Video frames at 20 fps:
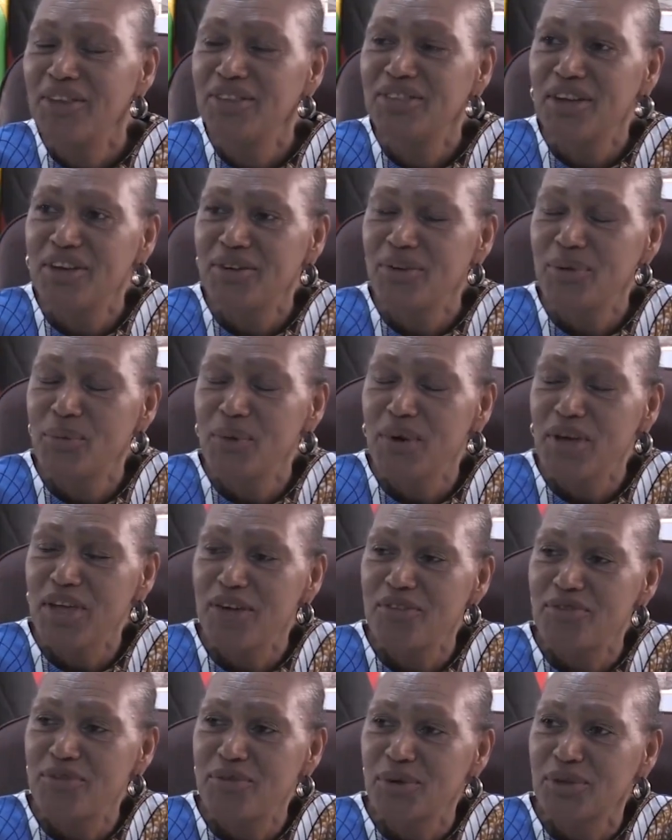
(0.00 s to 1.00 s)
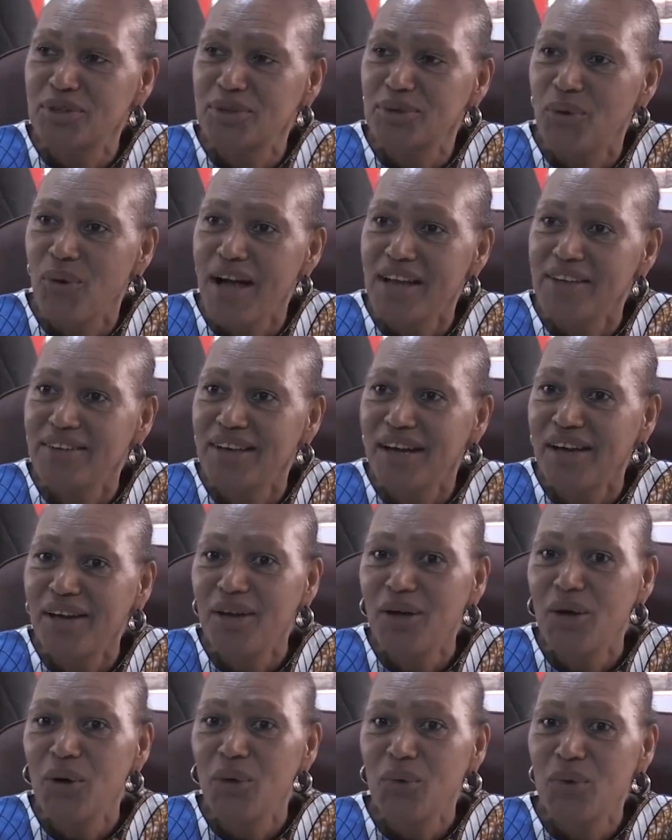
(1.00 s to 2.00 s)
the, we have got Gwanda,
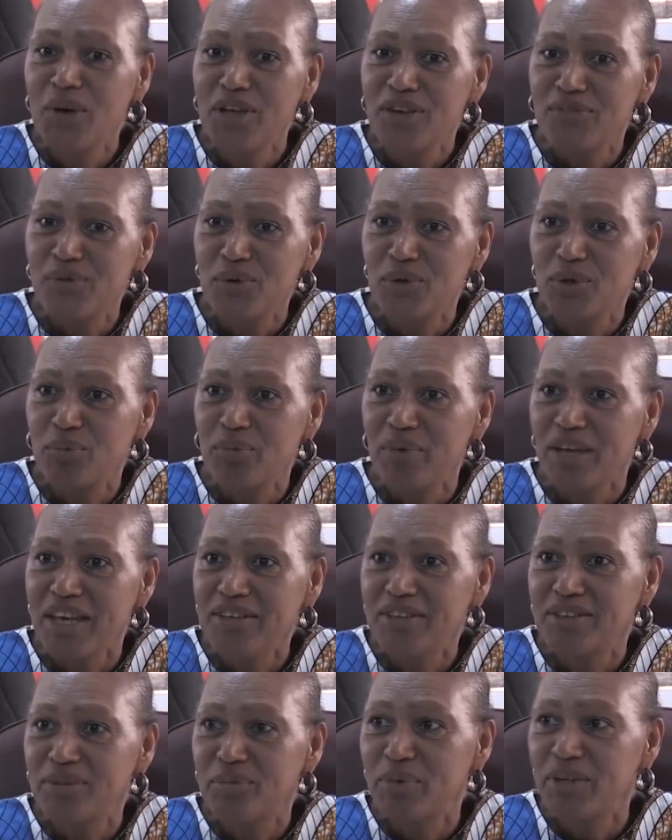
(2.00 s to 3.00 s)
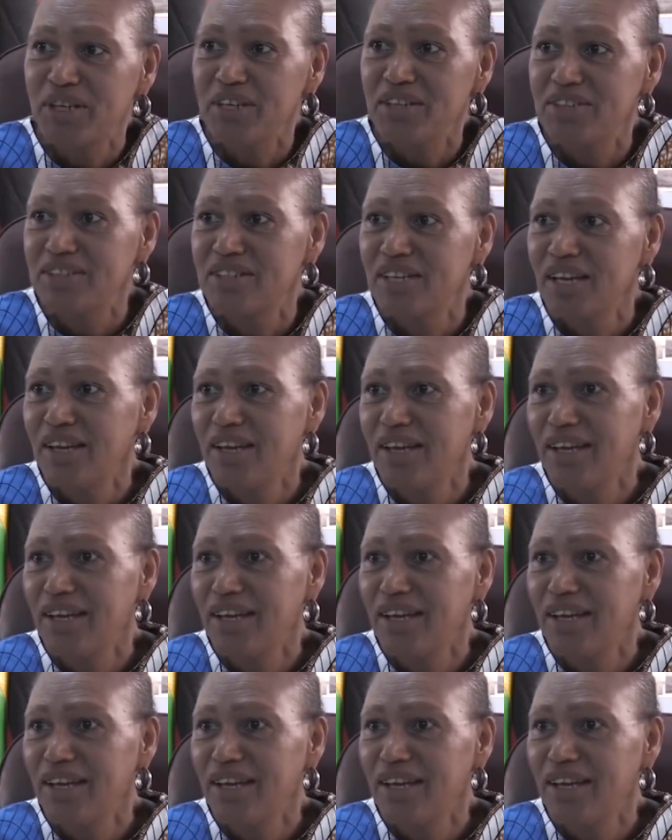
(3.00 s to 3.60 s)
we have got Beitbridge,